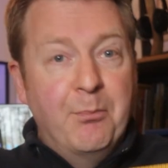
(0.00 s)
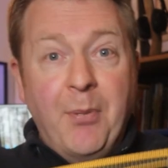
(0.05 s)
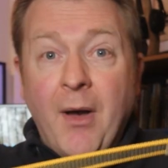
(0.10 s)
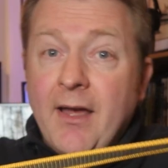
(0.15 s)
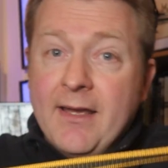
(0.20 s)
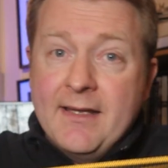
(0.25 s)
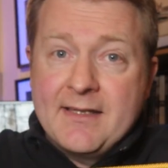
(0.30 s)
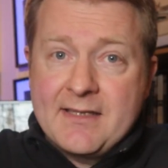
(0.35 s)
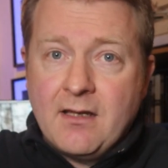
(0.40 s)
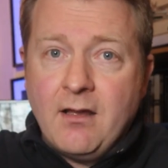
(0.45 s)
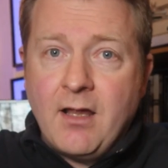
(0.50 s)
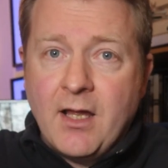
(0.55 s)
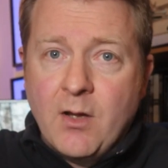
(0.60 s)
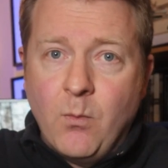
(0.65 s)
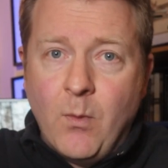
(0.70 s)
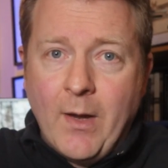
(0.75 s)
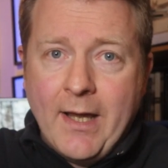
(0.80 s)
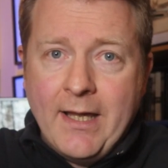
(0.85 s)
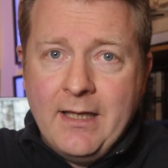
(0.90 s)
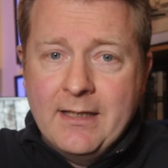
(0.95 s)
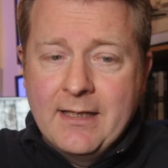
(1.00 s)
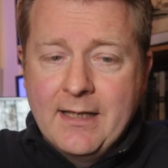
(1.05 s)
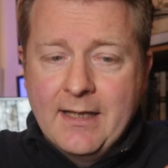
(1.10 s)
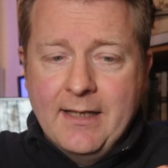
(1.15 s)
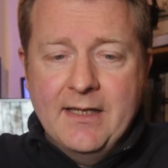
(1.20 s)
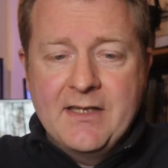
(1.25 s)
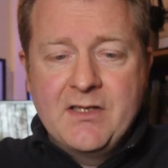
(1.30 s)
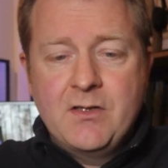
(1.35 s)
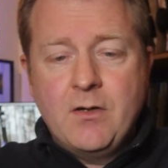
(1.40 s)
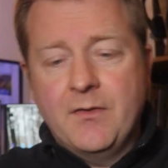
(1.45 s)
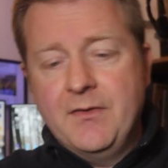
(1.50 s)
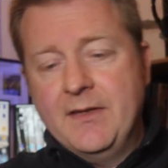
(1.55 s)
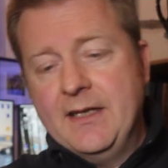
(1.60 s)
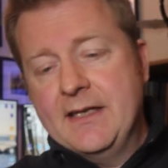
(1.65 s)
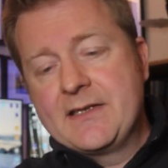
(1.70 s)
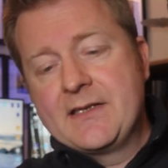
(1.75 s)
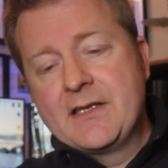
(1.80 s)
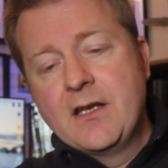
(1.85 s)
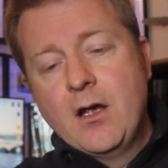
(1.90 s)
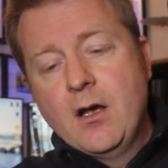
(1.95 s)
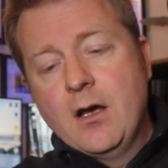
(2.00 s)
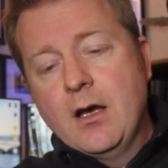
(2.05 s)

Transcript: but it's lightweight. It's got this